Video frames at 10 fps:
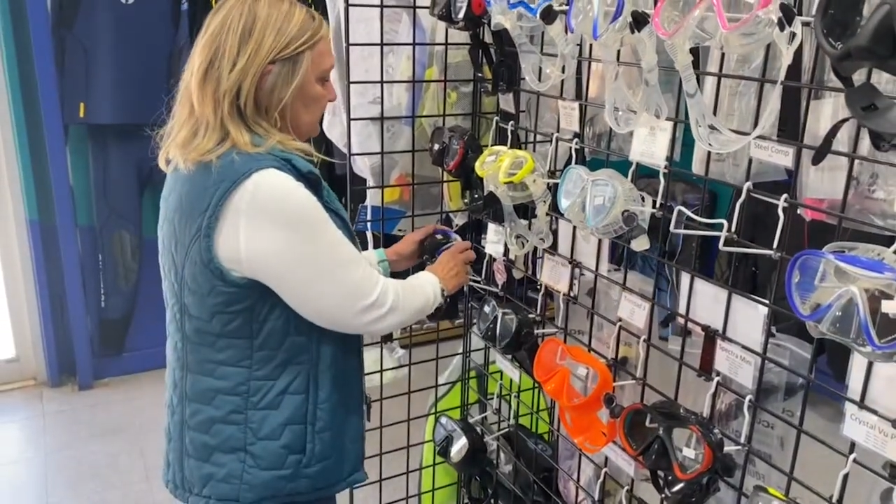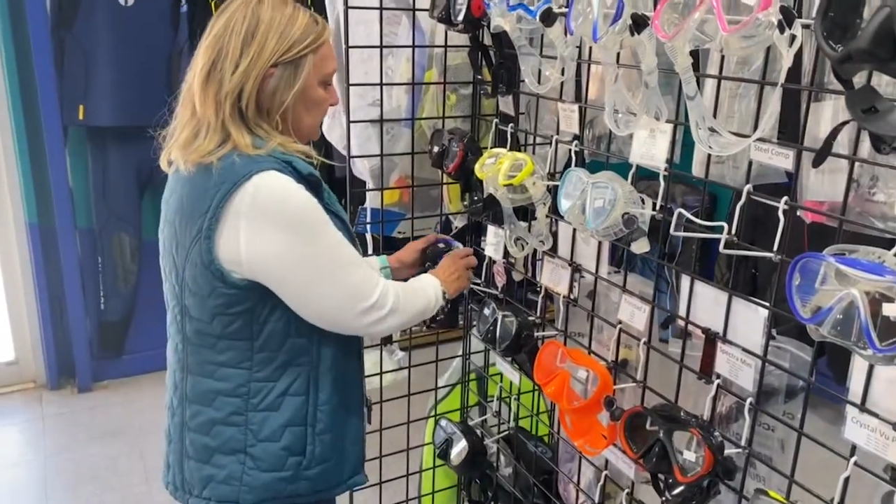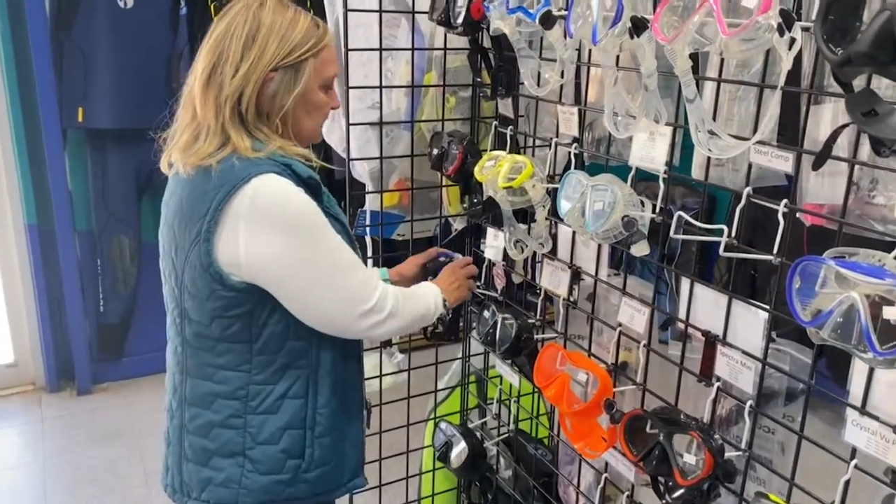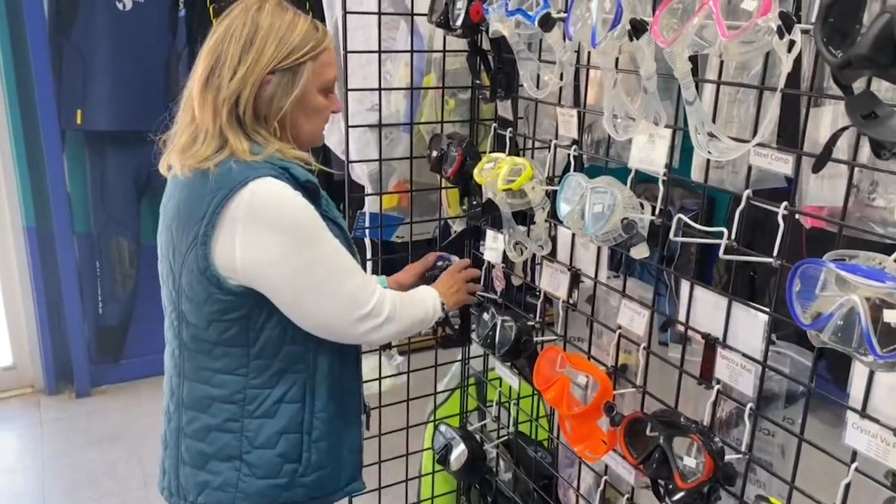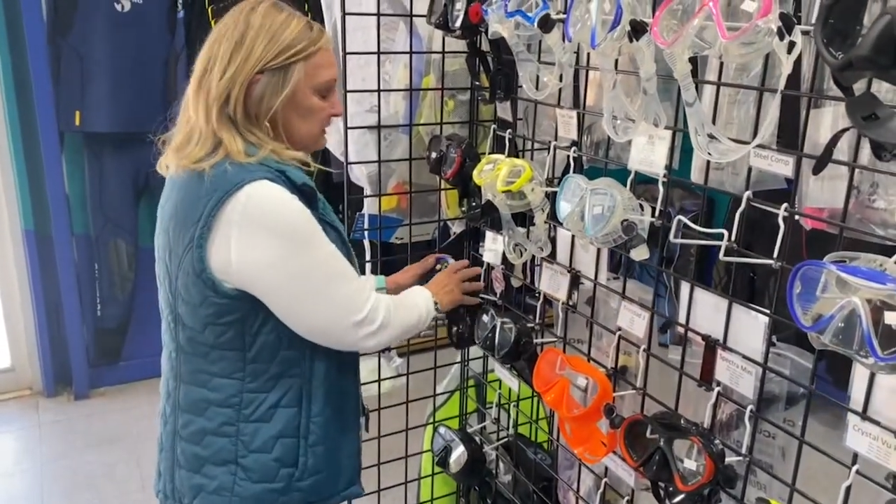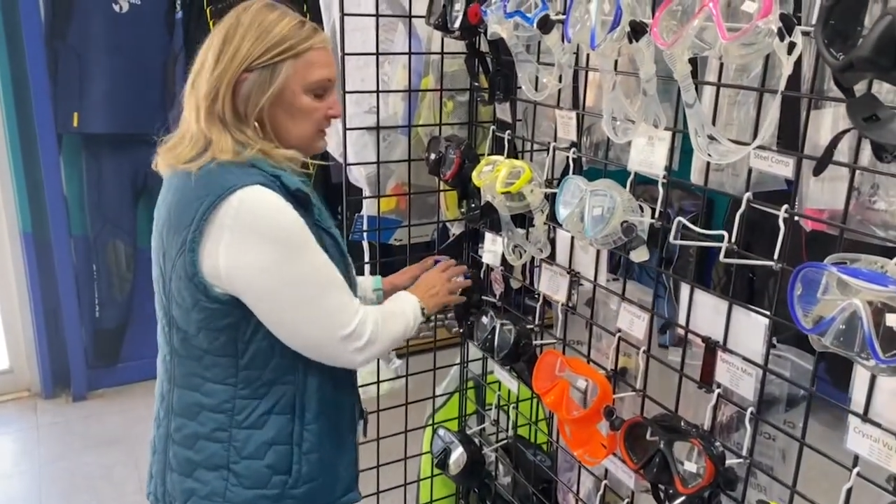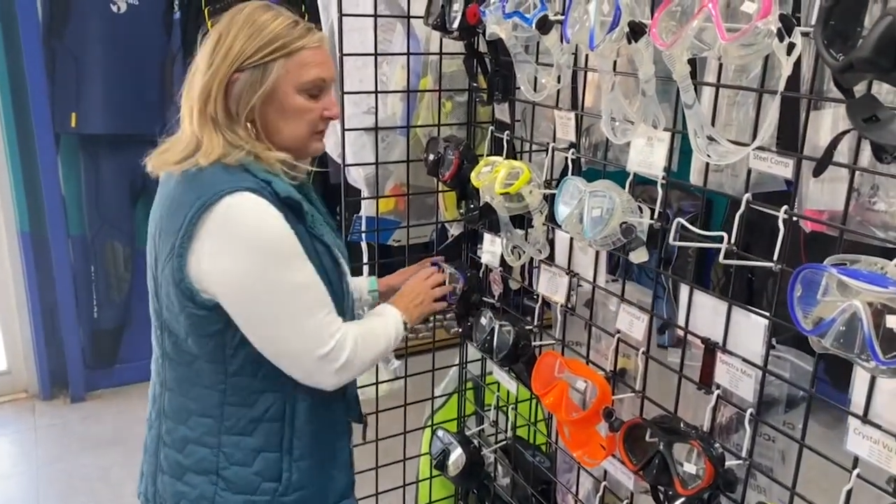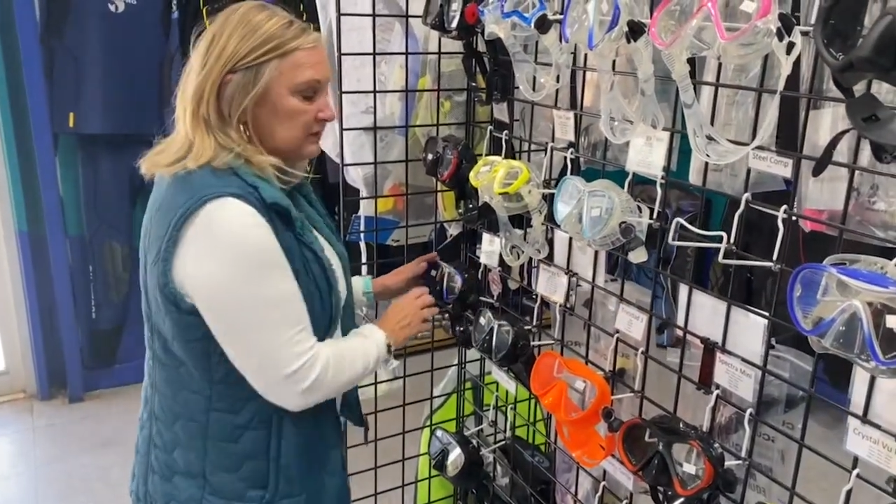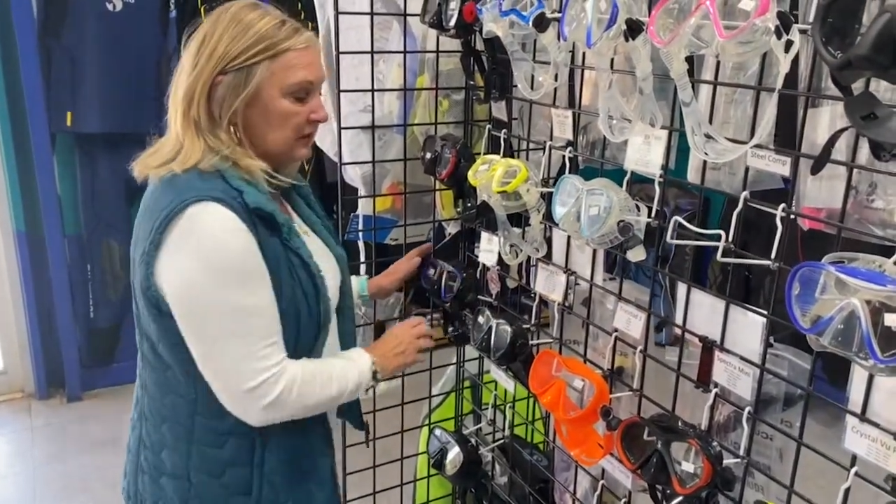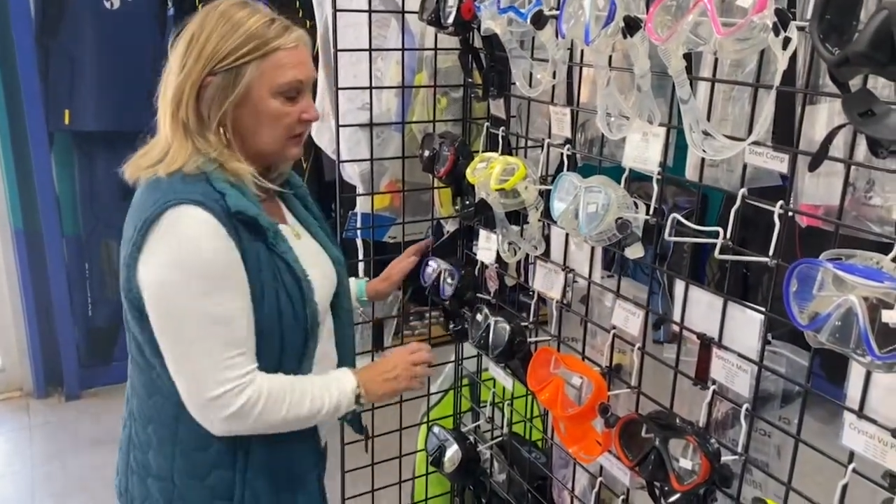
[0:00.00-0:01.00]

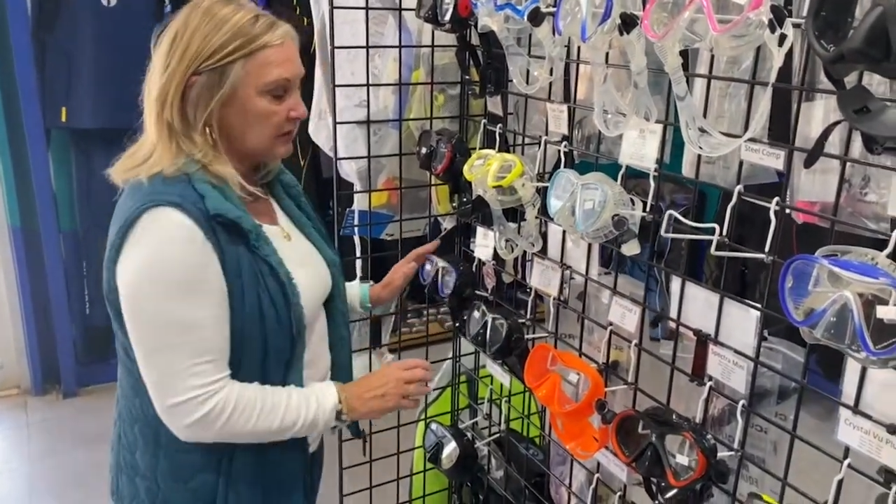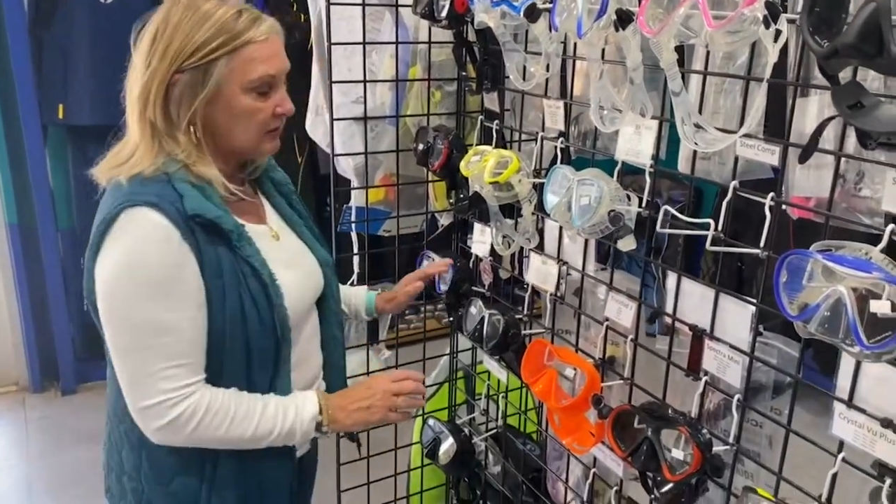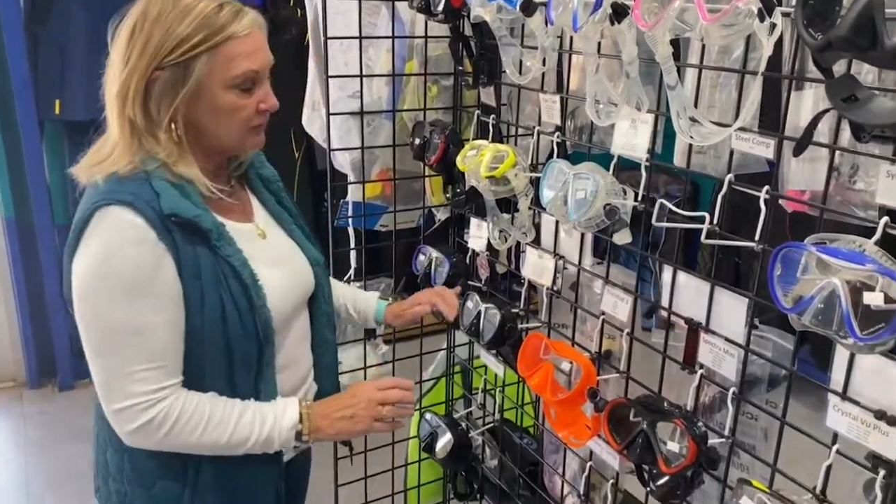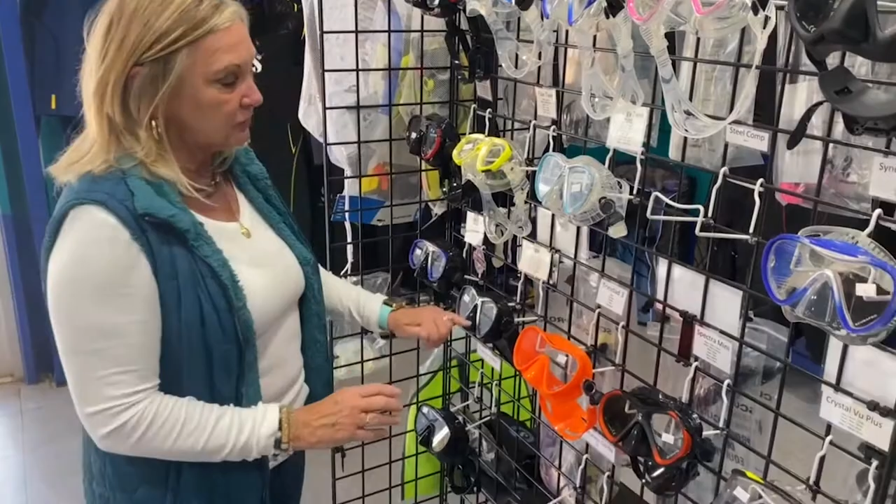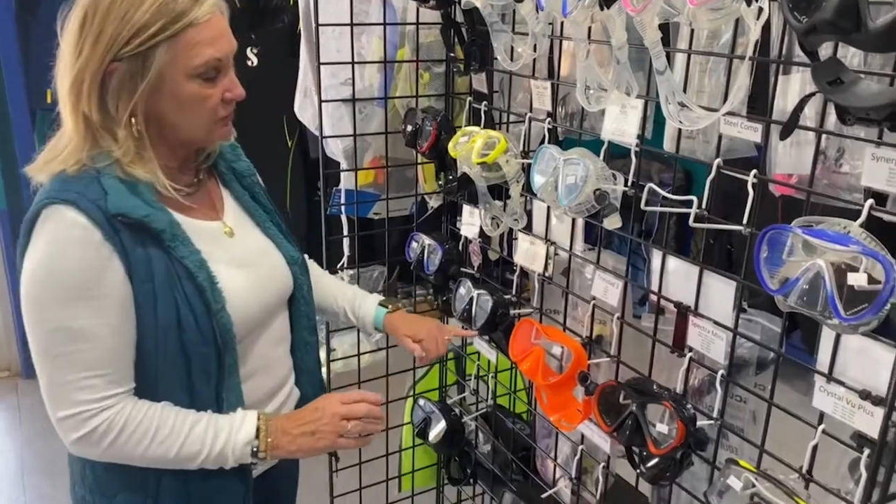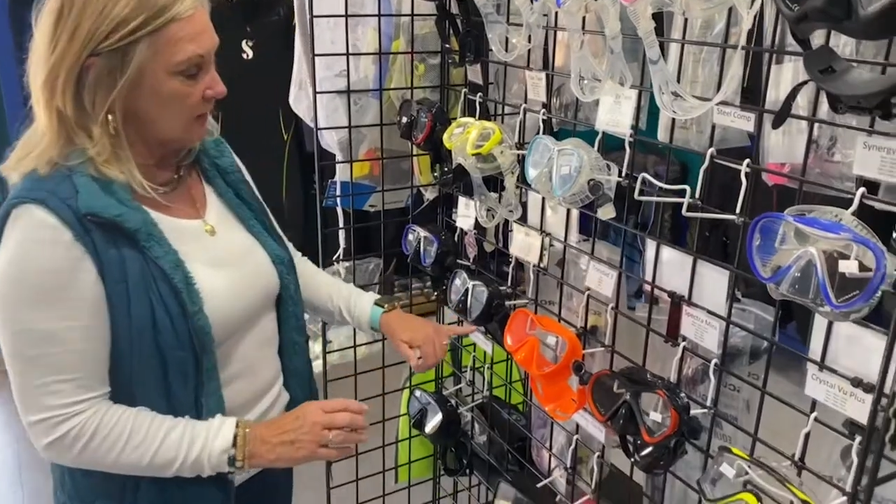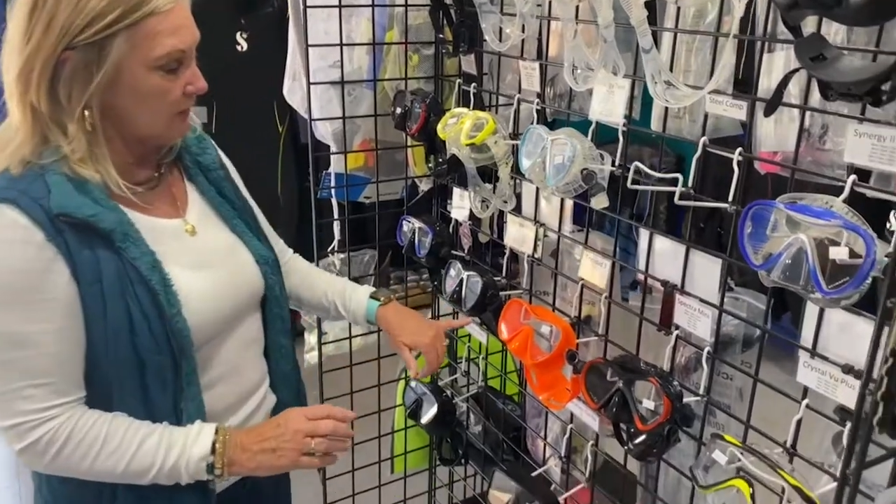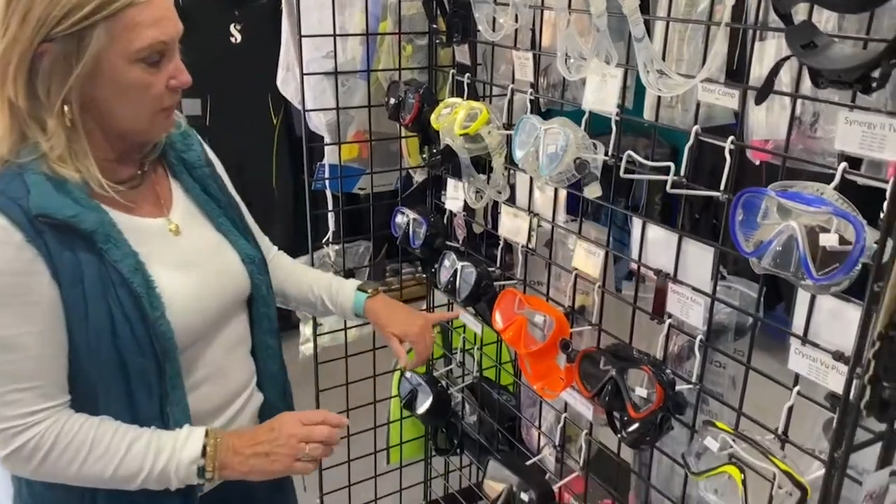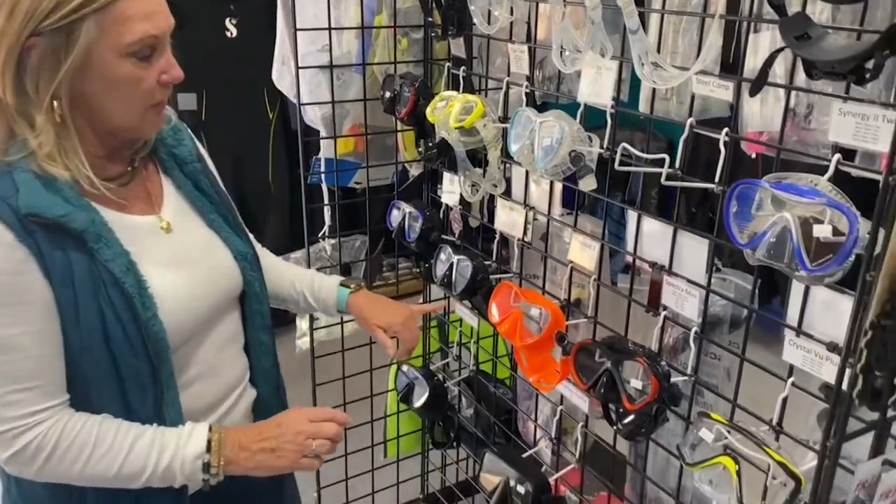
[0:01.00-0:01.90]
lenses, there's other